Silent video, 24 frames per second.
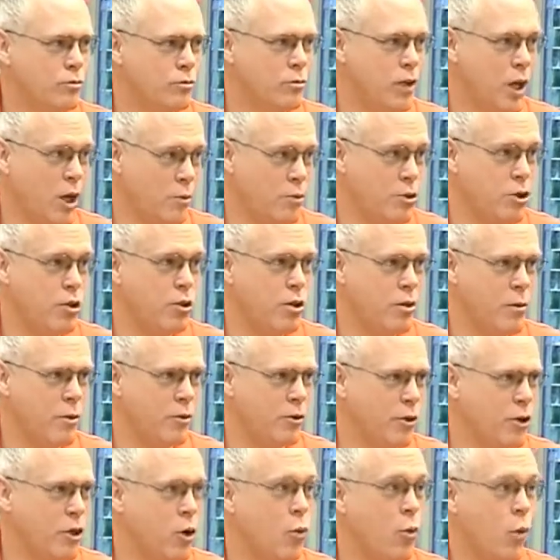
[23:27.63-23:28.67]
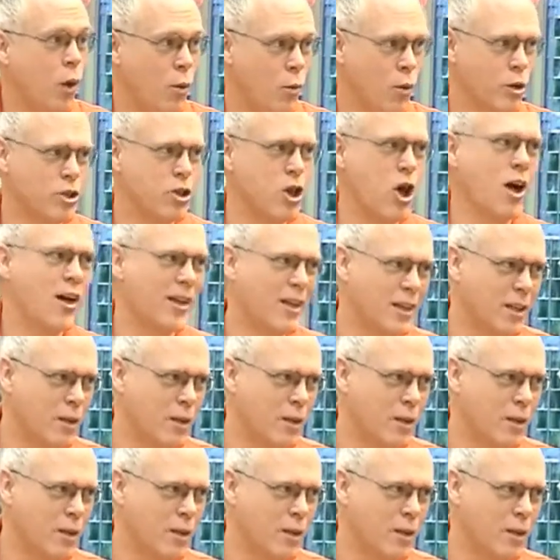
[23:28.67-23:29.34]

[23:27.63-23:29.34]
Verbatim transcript: helps you to be able to know what we're talking